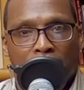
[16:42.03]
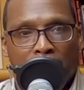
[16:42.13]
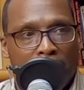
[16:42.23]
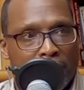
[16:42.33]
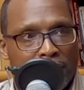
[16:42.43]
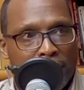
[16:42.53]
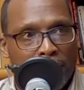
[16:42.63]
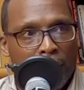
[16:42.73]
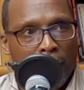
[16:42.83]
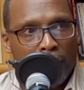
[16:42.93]
committed
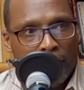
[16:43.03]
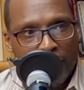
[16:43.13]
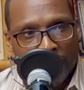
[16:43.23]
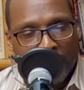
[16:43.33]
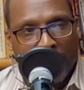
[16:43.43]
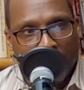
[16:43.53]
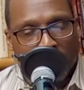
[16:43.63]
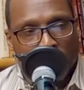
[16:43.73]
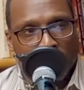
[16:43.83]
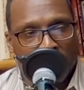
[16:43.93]
to living out
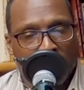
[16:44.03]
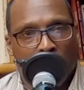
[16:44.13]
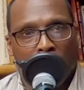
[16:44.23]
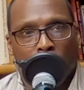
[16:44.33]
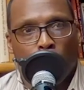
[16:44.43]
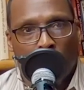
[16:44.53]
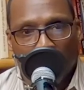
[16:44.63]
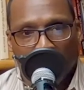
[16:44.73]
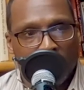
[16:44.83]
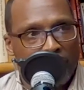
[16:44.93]
the Word of God and
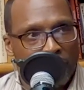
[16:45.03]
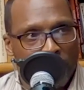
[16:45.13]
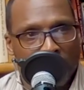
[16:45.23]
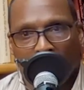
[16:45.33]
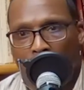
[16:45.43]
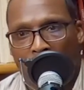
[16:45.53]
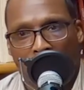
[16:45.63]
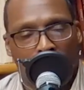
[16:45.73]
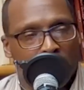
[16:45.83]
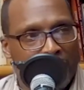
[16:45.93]
walking in the Word of God and
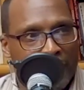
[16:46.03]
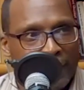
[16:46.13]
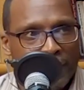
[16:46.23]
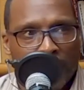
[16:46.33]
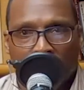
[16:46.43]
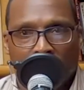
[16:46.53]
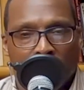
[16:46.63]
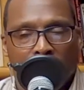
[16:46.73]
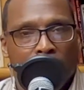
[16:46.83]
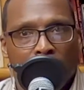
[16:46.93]
being obedient to God.
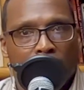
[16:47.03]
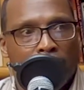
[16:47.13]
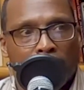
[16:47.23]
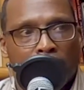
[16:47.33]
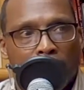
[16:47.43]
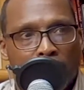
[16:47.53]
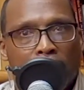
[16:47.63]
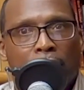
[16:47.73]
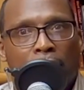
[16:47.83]
It, it, it, it,